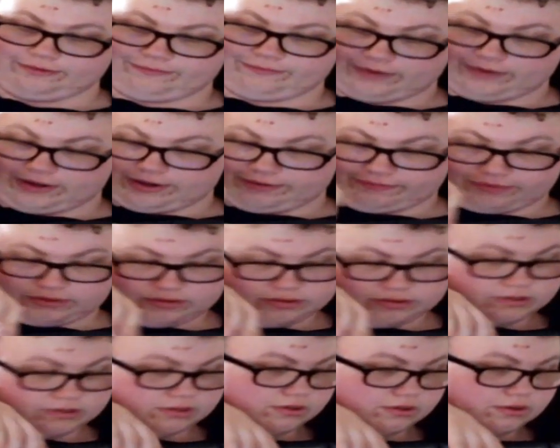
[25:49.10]
of 5.
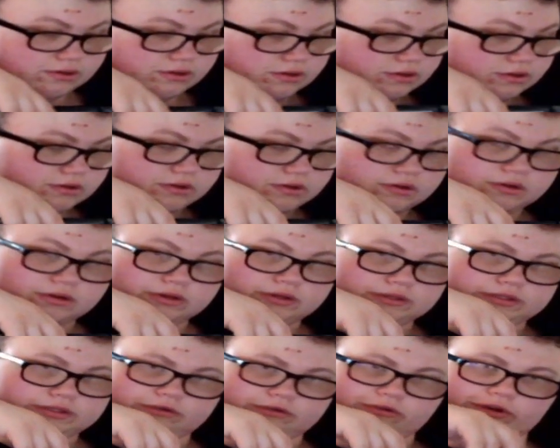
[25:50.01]

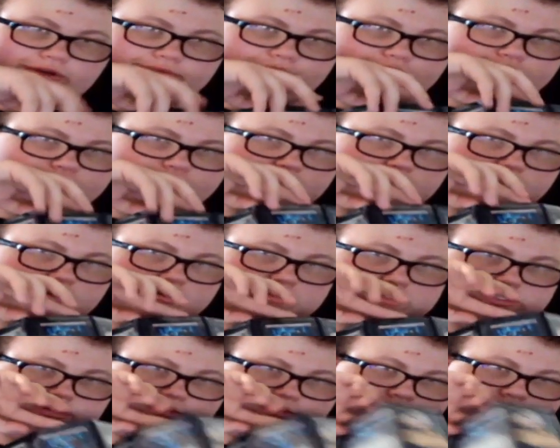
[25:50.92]
It's Grave
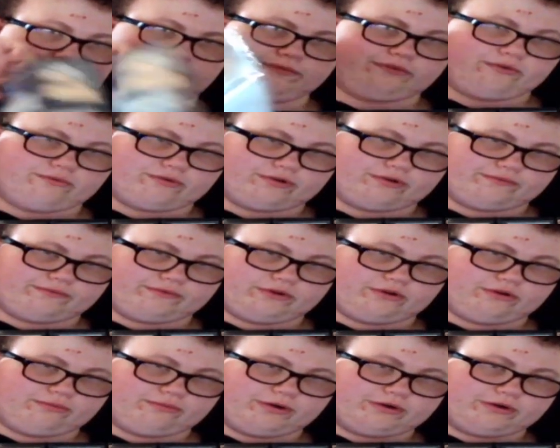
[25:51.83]
Patrol, so whenever one of
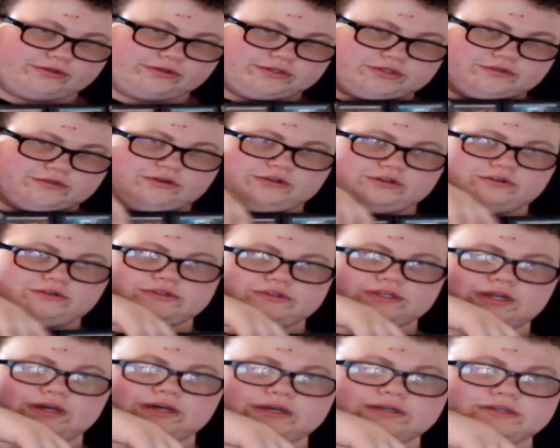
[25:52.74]
your opponent's
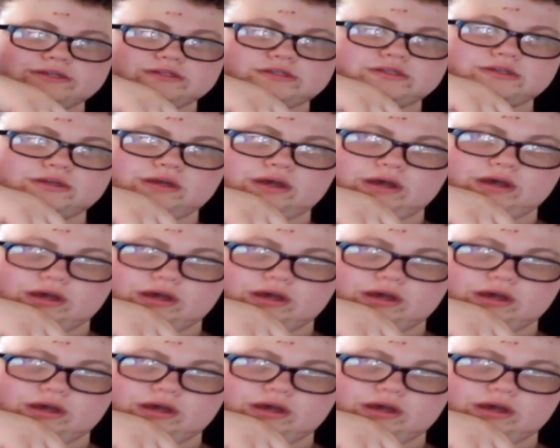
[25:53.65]
creatures dies,